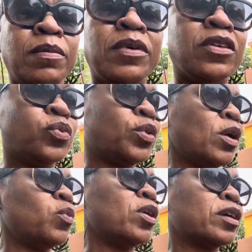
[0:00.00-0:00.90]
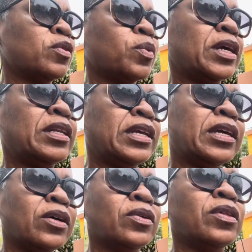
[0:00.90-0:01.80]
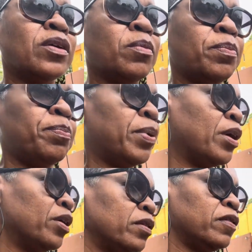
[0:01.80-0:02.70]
because where I'm walking right now, part